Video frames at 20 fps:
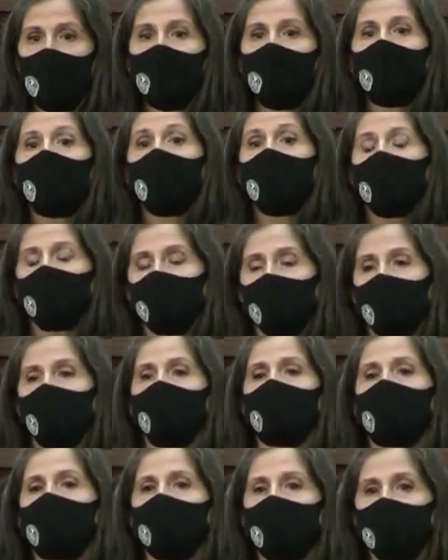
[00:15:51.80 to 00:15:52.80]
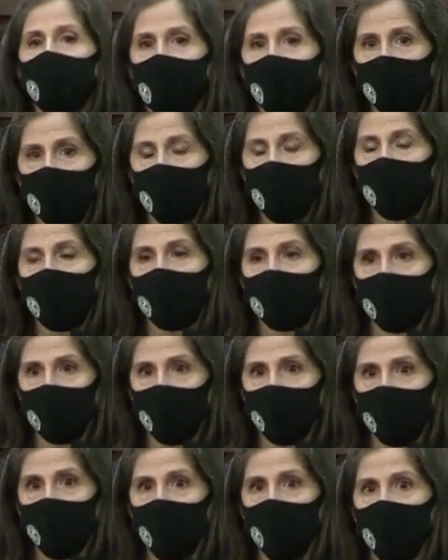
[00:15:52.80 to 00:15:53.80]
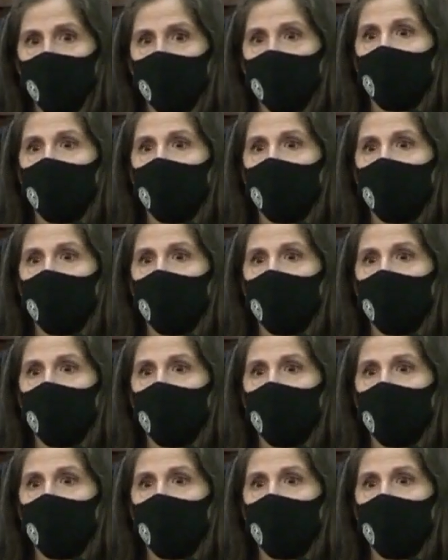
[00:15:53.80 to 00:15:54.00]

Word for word: These are serious issues